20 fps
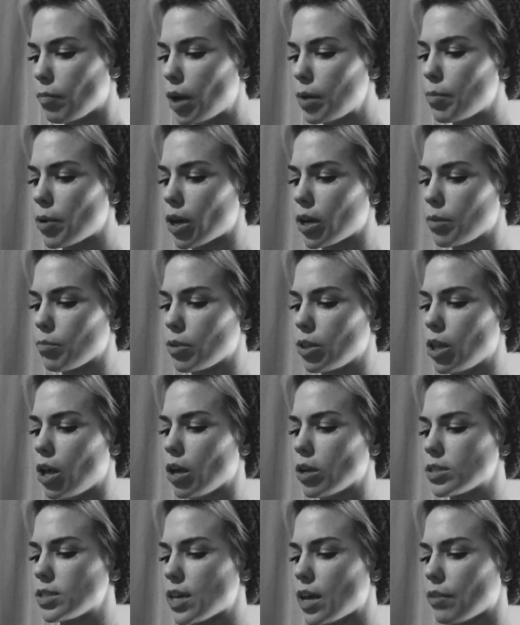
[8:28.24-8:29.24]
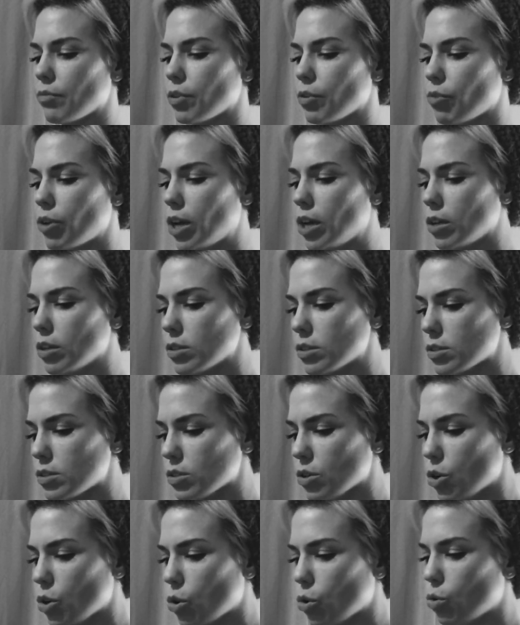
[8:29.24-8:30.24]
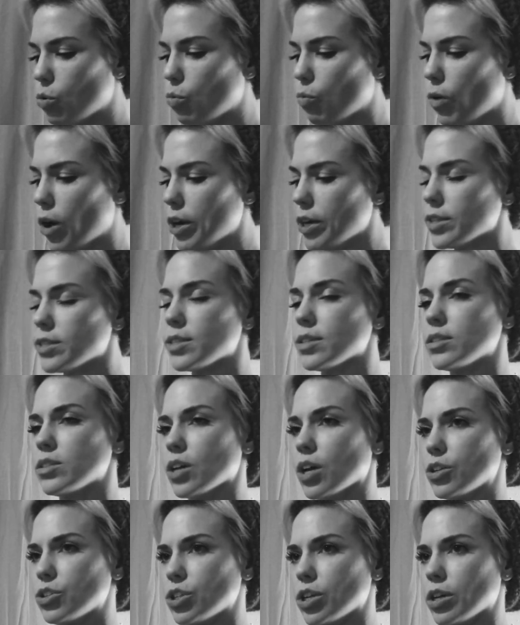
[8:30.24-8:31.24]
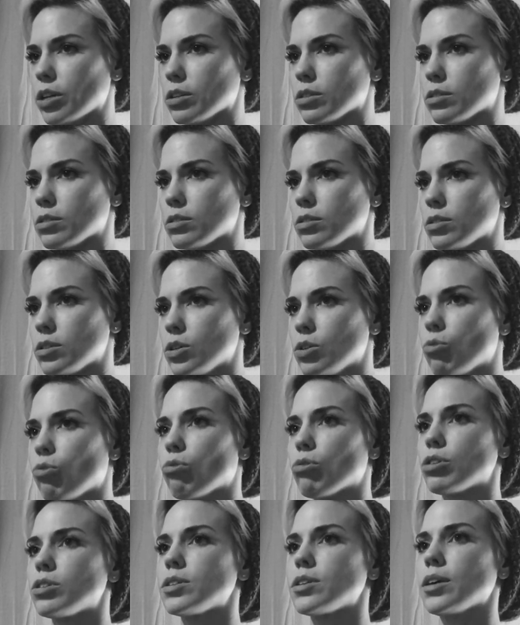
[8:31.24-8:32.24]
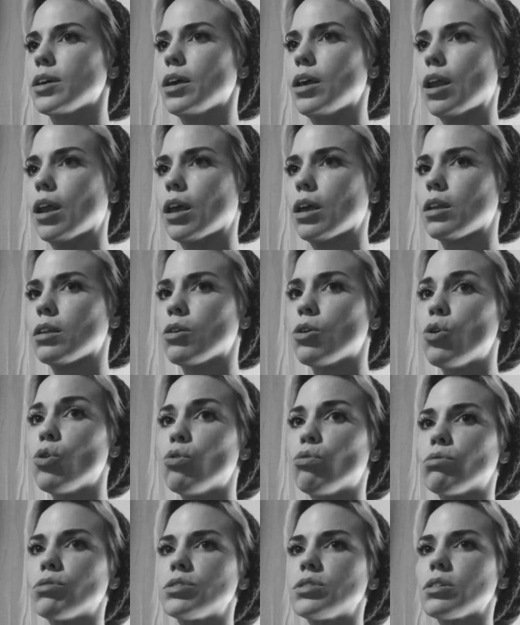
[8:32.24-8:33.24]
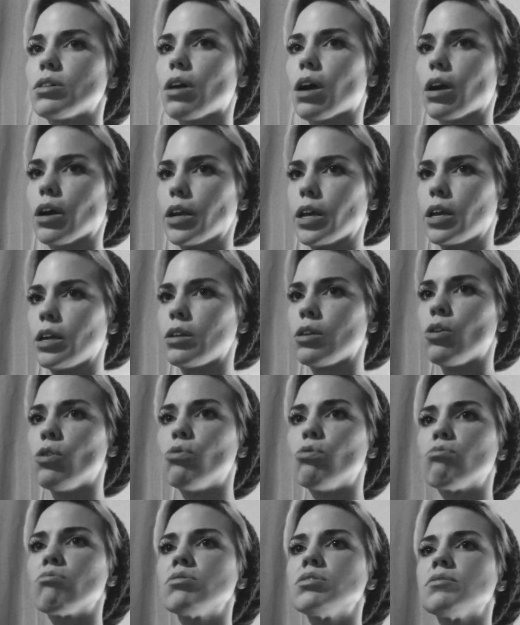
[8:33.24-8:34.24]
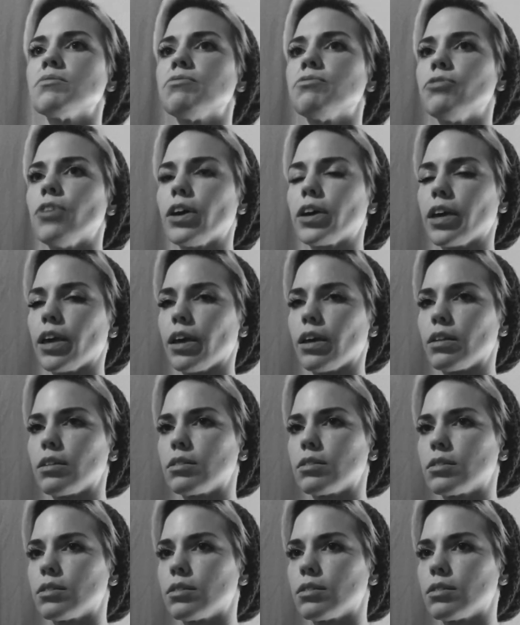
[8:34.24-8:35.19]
My body belonged to everyone else who wanted to touch it, or to hit it, or to hurt it, or to fuck it.